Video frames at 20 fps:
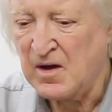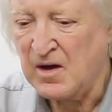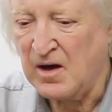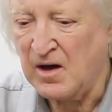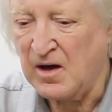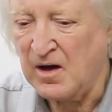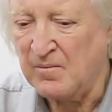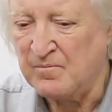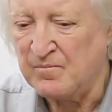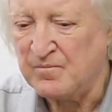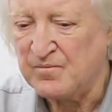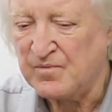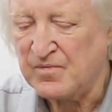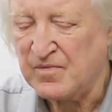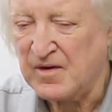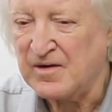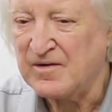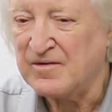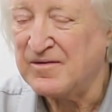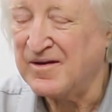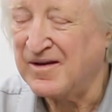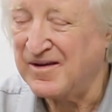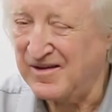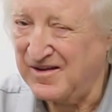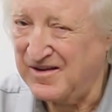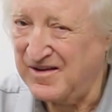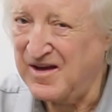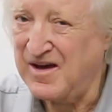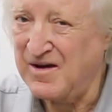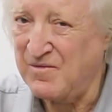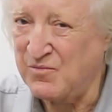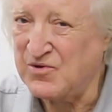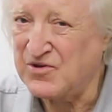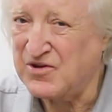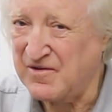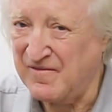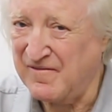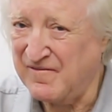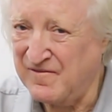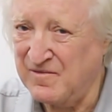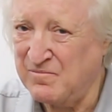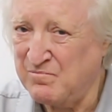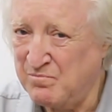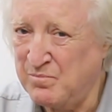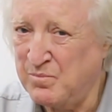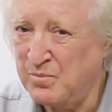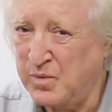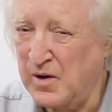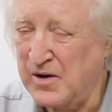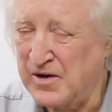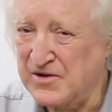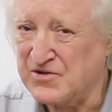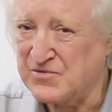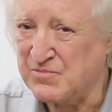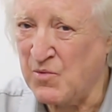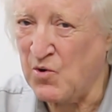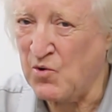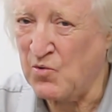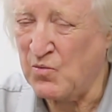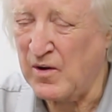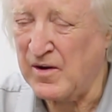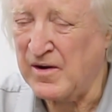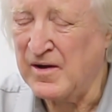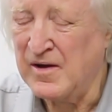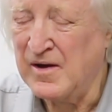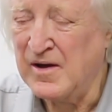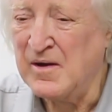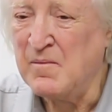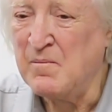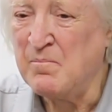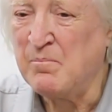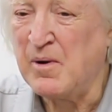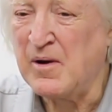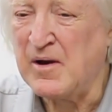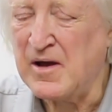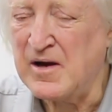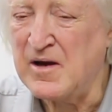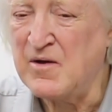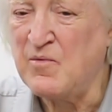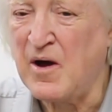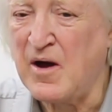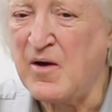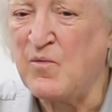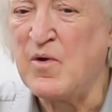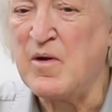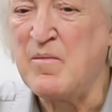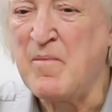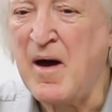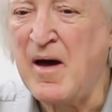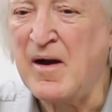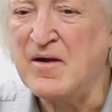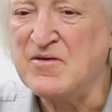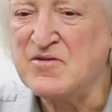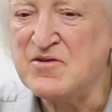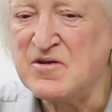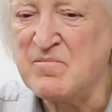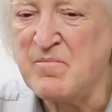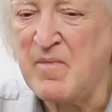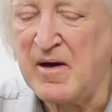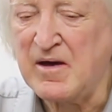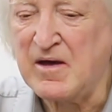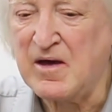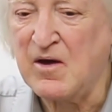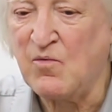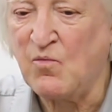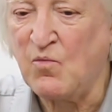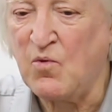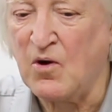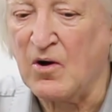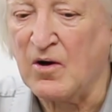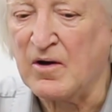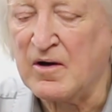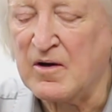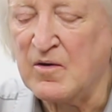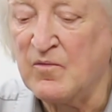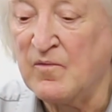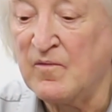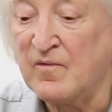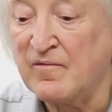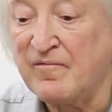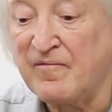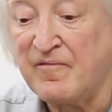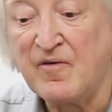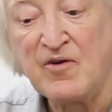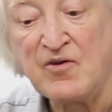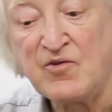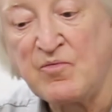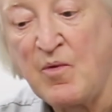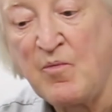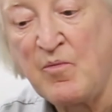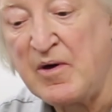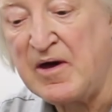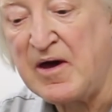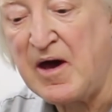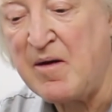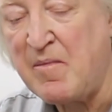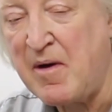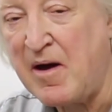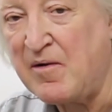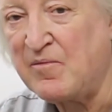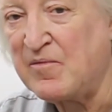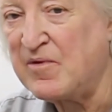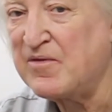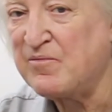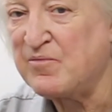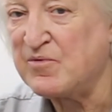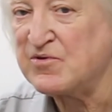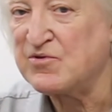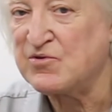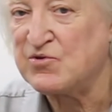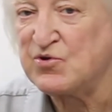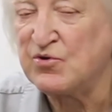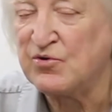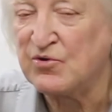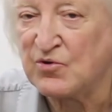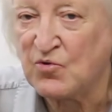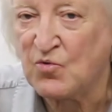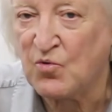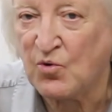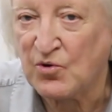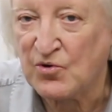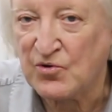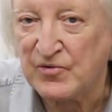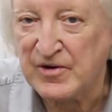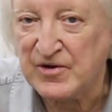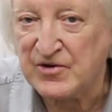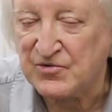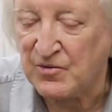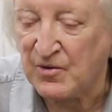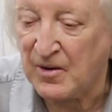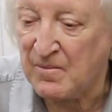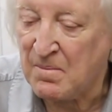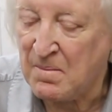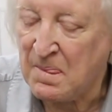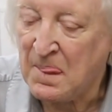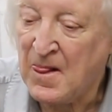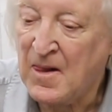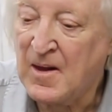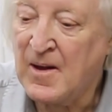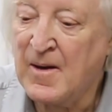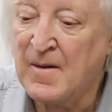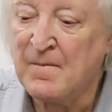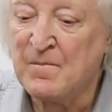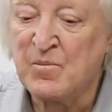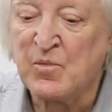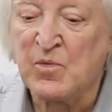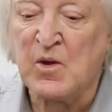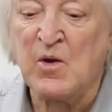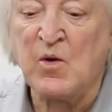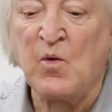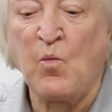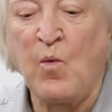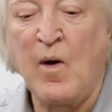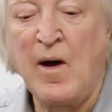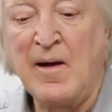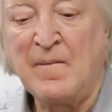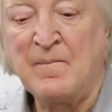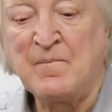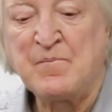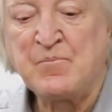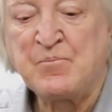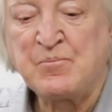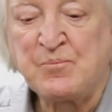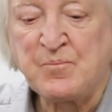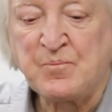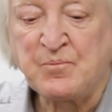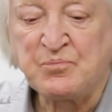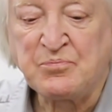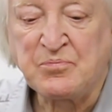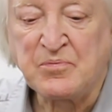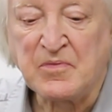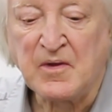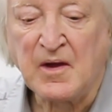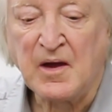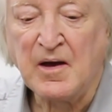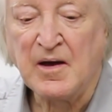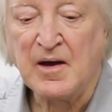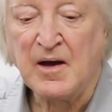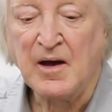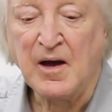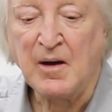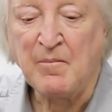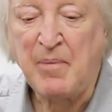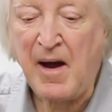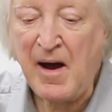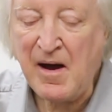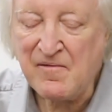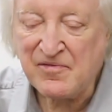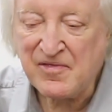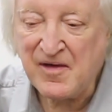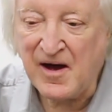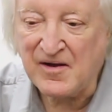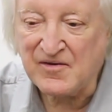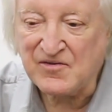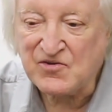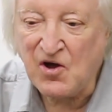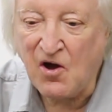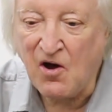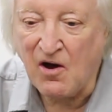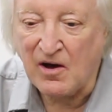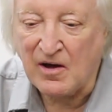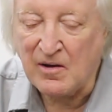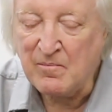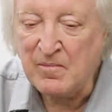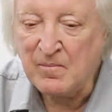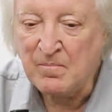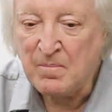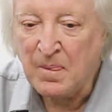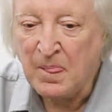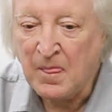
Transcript: Um, it was a pretty small one, but anyway, we managed to make it work, and the first one we came out with was a two and a quarter inch one. Well, about that time,